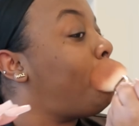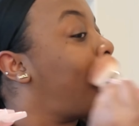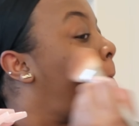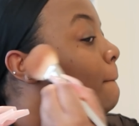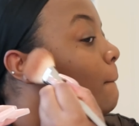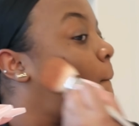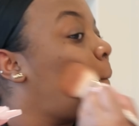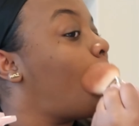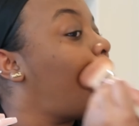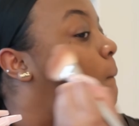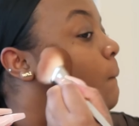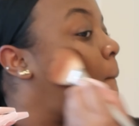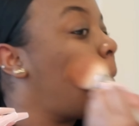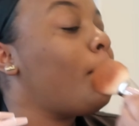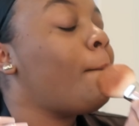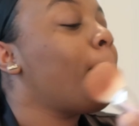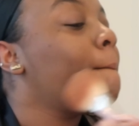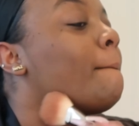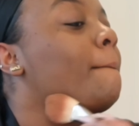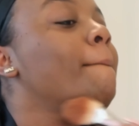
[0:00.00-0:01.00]

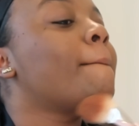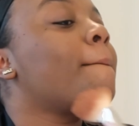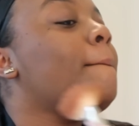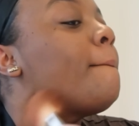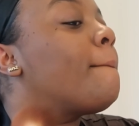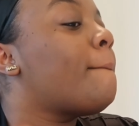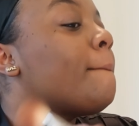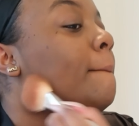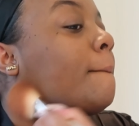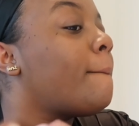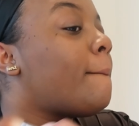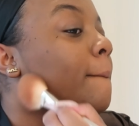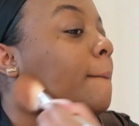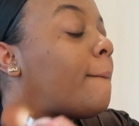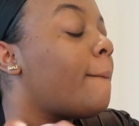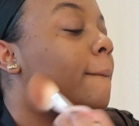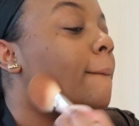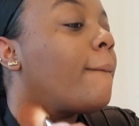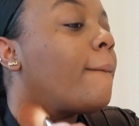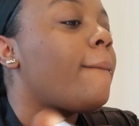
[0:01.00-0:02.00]

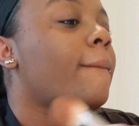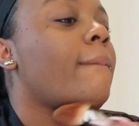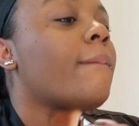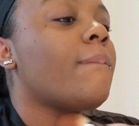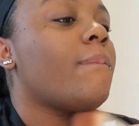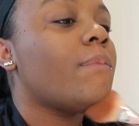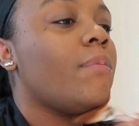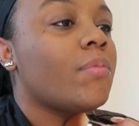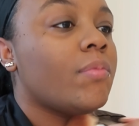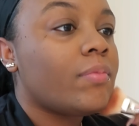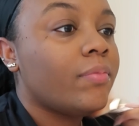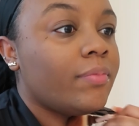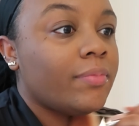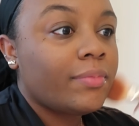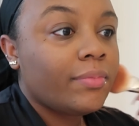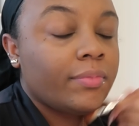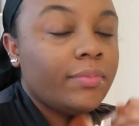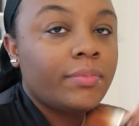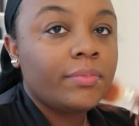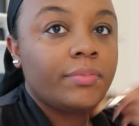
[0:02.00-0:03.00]

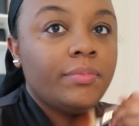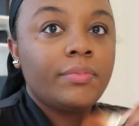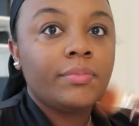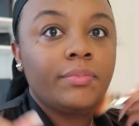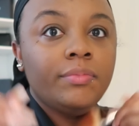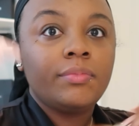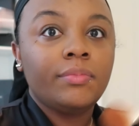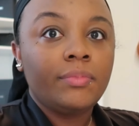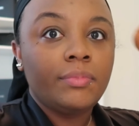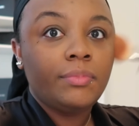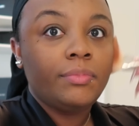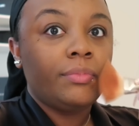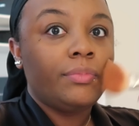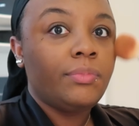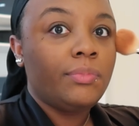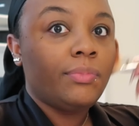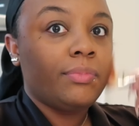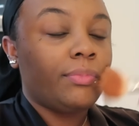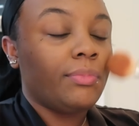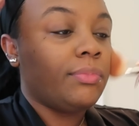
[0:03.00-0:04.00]

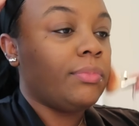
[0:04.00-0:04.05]
(no one is talking)